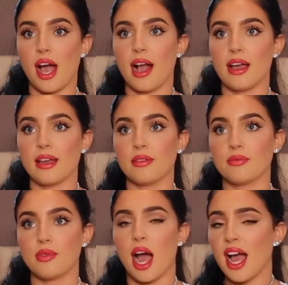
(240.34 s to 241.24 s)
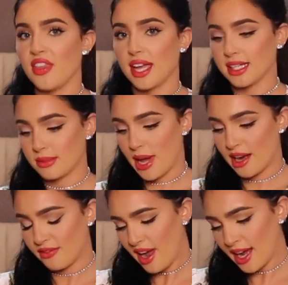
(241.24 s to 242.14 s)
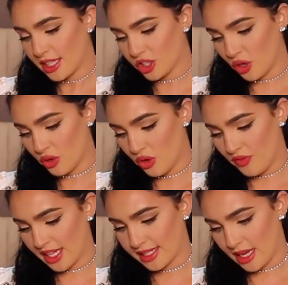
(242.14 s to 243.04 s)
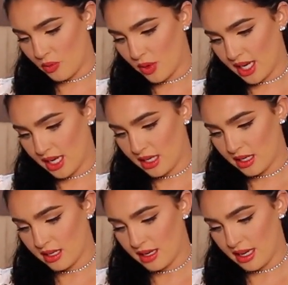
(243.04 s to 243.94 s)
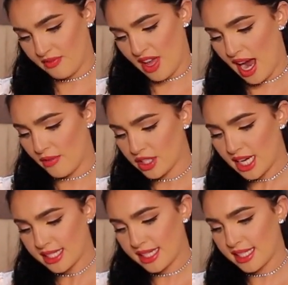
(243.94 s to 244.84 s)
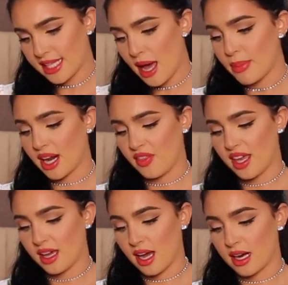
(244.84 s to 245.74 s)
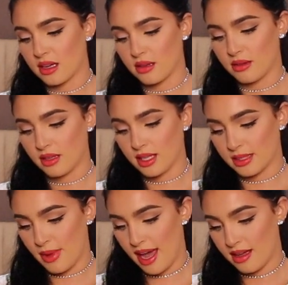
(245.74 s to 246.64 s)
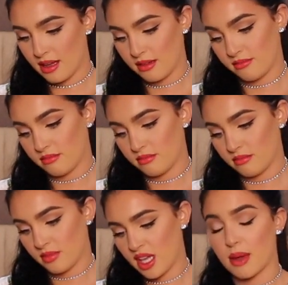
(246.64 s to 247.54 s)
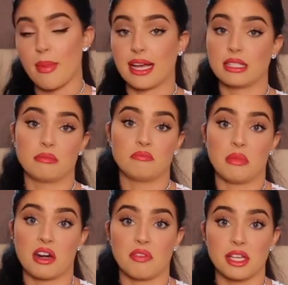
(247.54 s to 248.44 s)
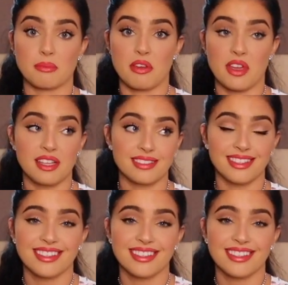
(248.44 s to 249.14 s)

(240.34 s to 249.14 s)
I think it's mattifying. I don't know if that's like if they advertise it as that, but I think it kind of is matte. I think it mattifies my face.